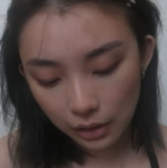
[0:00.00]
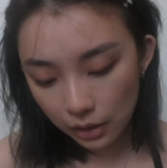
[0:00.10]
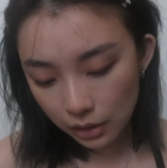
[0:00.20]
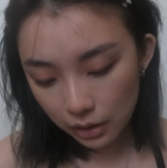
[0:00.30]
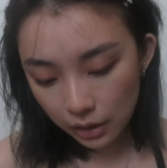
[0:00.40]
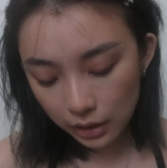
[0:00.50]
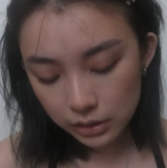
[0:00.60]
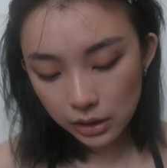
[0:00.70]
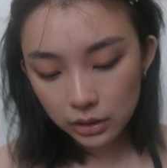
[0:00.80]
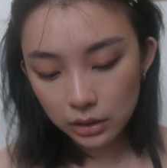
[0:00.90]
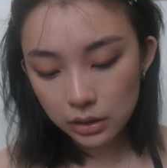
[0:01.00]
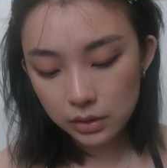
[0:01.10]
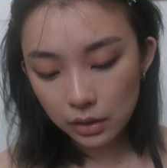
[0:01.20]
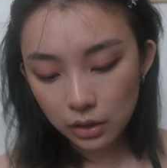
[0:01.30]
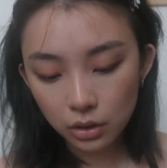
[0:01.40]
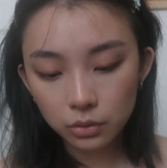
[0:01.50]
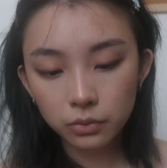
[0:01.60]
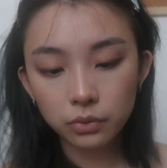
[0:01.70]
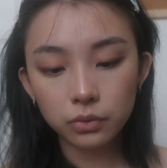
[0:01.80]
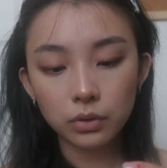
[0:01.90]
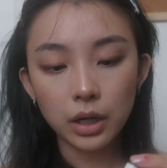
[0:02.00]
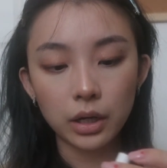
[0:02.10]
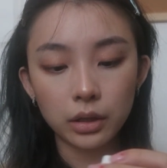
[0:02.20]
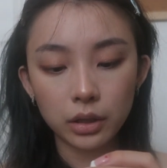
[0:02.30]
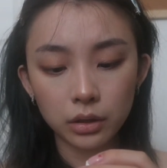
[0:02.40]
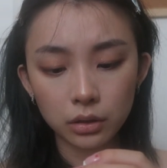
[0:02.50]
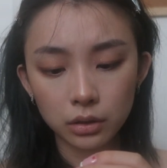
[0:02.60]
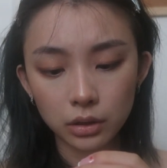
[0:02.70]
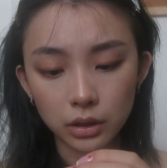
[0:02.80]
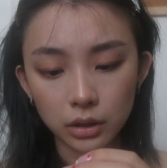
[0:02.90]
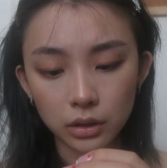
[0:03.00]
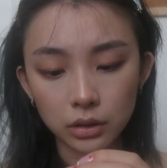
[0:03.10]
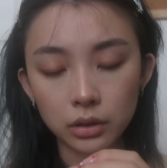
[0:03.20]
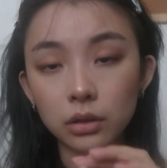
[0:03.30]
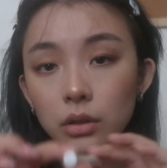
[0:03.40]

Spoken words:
I take this e.l.f. eyeliner in